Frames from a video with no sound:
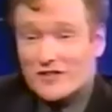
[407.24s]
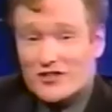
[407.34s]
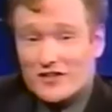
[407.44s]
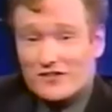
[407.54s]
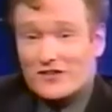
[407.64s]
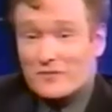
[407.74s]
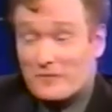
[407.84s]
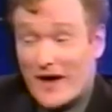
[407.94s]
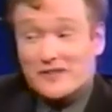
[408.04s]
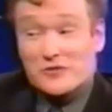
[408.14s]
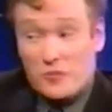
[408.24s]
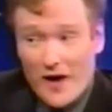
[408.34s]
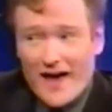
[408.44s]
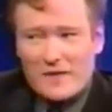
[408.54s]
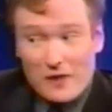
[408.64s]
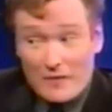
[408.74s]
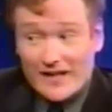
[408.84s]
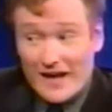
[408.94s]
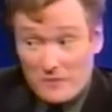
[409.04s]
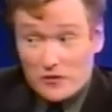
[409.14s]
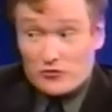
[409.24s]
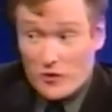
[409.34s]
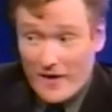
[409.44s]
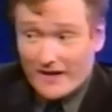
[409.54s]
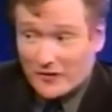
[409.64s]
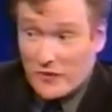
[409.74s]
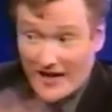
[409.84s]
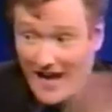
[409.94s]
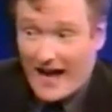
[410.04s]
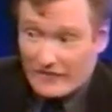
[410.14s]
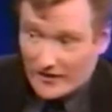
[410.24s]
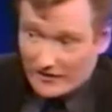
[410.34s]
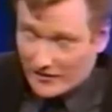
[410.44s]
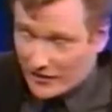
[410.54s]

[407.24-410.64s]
is the best way, probably the most romantic way to have it, you know?